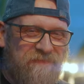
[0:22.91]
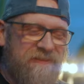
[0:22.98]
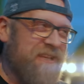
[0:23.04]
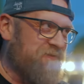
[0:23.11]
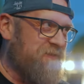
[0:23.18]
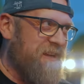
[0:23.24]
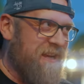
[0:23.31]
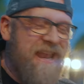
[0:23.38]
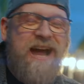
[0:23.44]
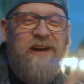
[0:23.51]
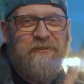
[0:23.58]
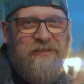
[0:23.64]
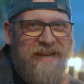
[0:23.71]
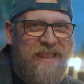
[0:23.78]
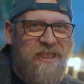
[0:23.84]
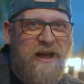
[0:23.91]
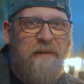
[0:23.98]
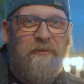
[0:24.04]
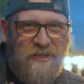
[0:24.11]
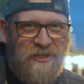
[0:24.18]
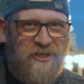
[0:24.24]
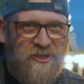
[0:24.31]
That's very loud here, I know,
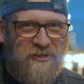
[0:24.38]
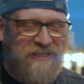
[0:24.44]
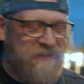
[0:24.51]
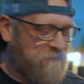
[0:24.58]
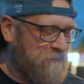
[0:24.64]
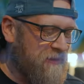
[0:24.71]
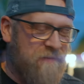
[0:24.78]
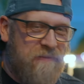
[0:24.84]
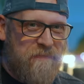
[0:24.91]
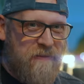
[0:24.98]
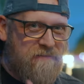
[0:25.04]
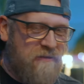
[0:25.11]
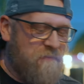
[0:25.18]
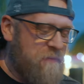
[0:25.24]
I'm on the street, but bear